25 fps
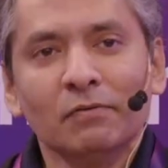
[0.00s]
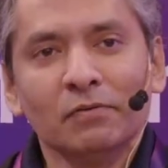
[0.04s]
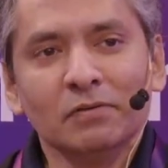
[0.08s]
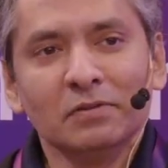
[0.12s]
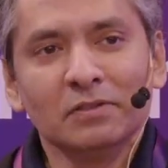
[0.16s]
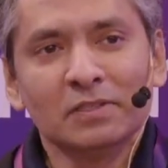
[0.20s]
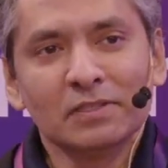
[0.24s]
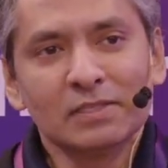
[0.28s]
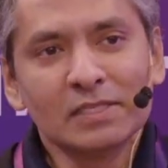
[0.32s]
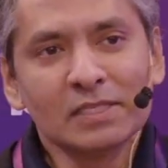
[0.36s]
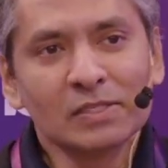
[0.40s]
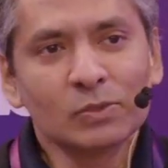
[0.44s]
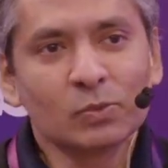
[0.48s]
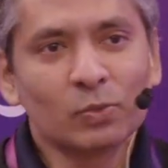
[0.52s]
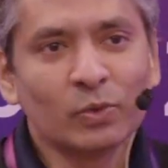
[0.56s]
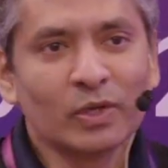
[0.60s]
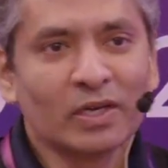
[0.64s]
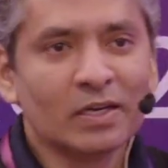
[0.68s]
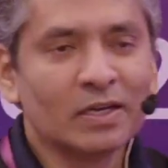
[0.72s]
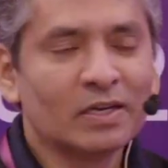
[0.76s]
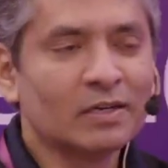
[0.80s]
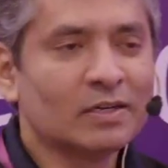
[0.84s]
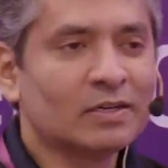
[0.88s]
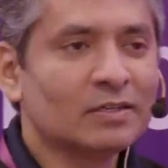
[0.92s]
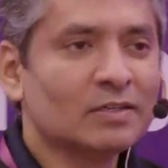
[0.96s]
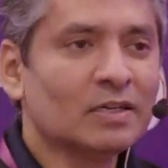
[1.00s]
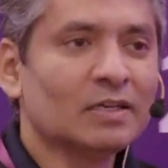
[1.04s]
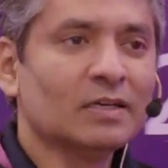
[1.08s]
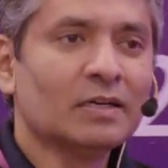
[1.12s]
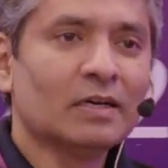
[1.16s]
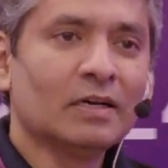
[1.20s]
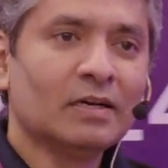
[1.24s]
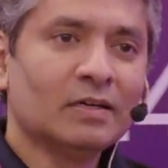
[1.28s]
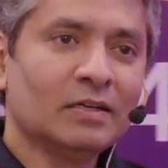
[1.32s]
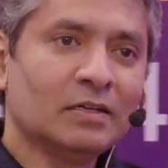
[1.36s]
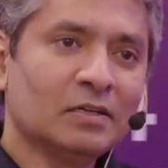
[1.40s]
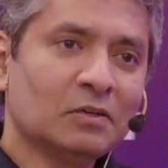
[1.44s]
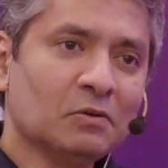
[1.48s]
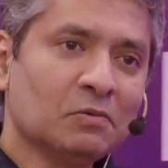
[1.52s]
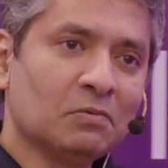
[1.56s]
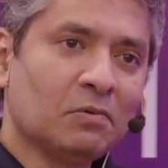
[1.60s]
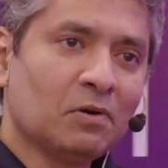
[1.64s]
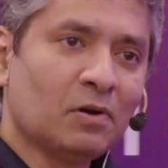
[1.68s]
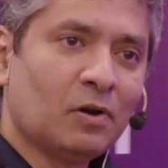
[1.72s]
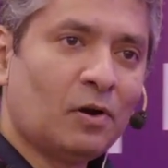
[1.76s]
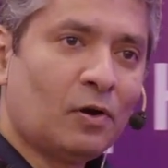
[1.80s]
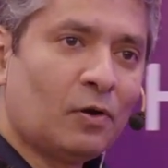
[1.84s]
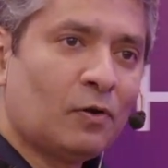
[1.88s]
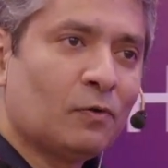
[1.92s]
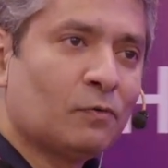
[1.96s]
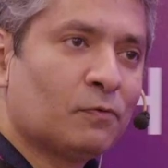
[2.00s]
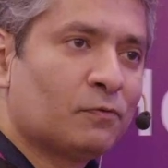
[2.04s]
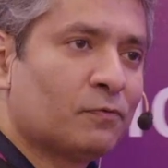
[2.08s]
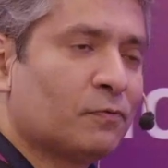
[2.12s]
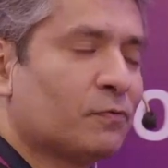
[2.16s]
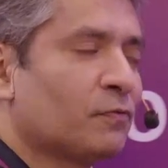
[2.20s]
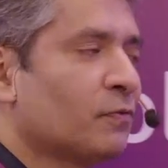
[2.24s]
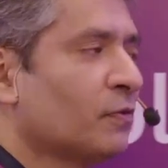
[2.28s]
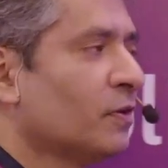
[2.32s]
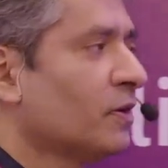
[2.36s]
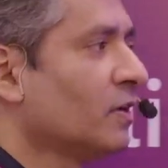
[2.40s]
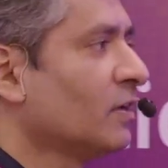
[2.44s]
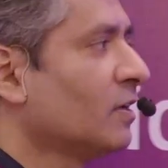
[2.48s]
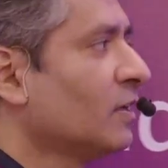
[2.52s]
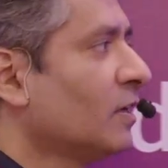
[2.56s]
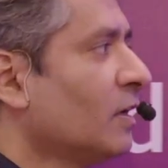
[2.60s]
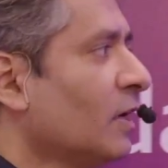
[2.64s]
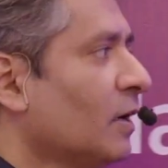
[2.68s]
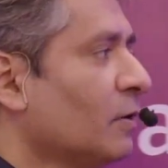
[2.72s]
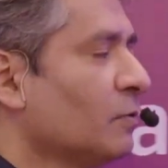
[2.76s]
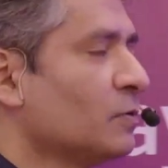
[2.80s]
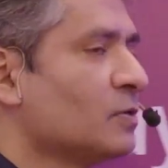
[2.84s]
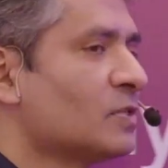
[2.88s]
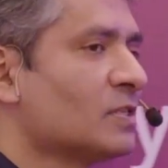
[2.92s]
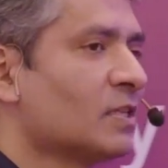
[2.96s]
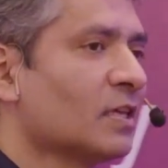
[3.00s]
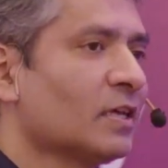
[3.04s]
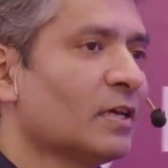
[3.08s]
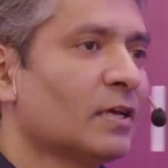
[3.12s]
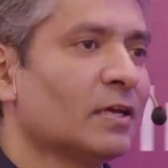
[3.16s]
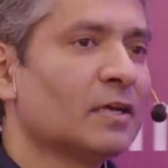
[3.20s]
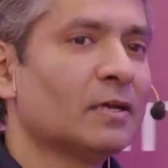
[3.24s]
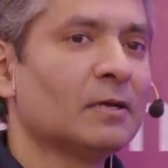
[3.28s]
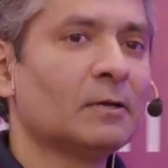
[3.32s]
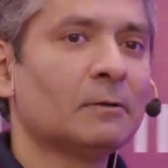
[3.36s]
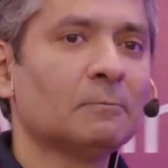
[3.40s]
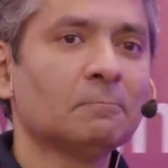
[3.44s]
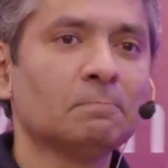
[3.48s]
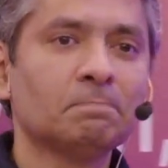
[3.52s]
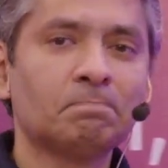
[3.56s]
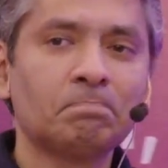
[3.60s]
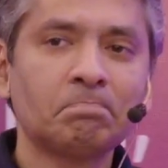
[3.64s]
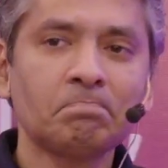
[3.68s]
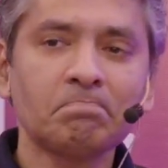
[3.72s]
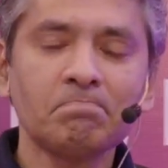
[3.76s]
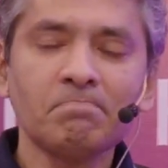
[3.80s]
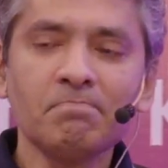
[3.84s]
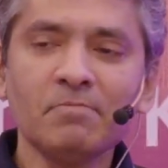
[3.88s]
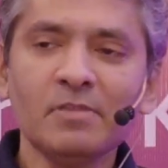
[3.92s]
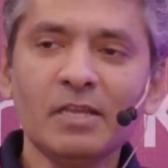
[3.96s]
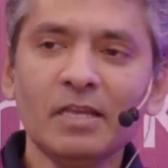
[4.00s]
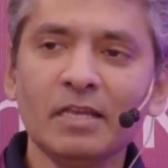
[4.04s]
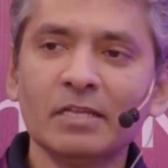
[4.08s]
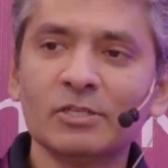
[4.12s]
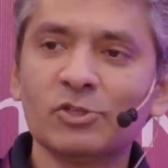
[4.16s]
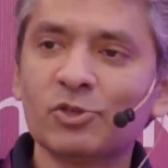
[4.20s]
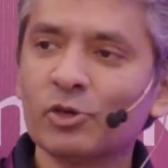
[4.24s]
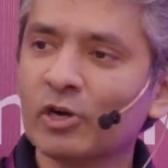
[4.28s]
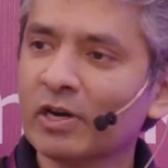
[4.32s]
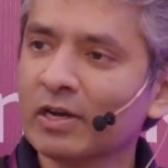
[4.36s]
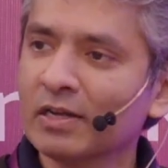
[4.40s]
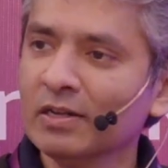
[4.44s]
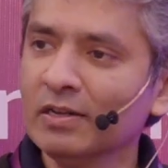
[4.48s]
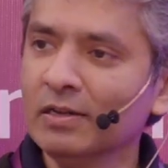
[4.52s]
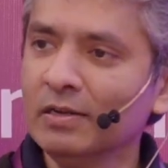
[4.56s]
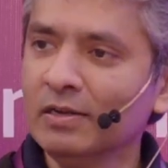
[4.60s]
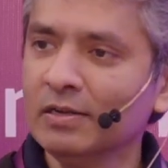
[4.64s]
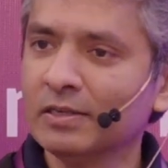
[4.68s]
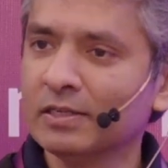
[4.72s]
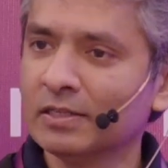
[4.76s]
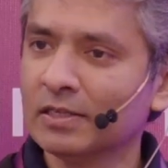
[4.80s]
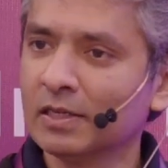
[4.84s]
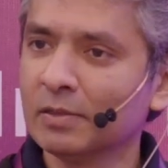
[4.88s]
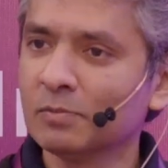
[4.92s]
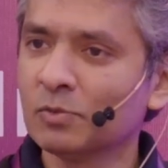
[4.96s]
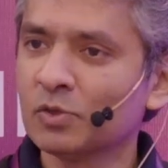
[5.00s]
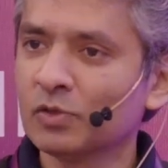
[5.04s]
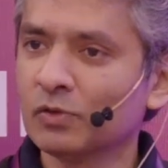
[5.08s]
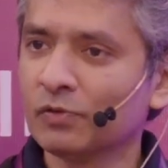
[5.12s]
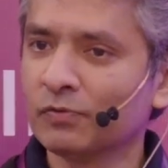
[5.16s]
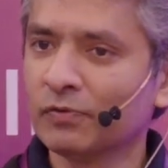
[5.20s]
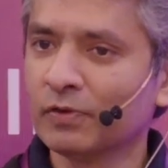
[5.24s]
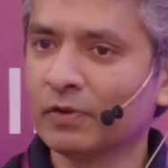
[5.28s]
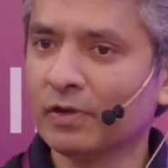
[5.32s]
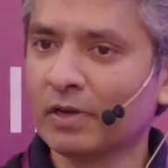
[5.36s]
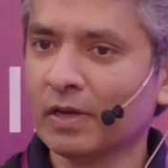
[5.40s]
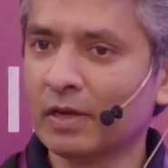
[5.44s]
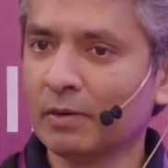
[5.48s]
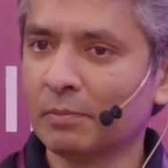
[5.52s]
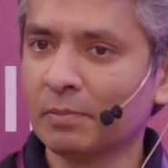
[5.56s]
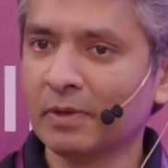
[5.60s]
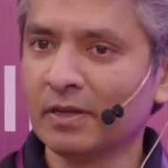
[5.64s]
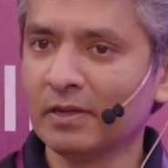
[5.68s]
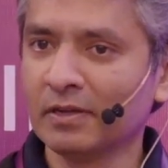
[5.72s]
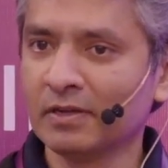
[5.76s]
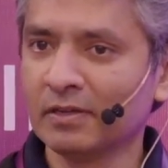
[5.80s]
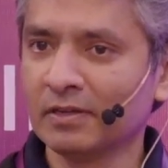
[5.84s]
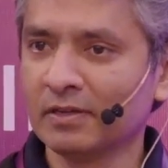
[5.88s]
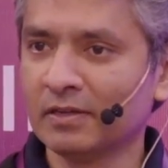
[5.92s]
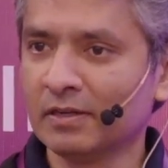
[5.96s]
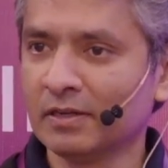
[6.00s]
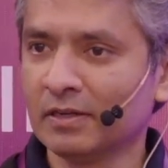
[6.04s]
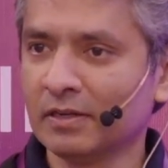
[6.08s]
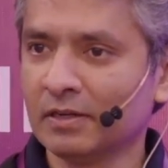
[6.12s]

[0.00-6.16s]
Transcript: this is where a lot of, I would say, struggle in terms of helping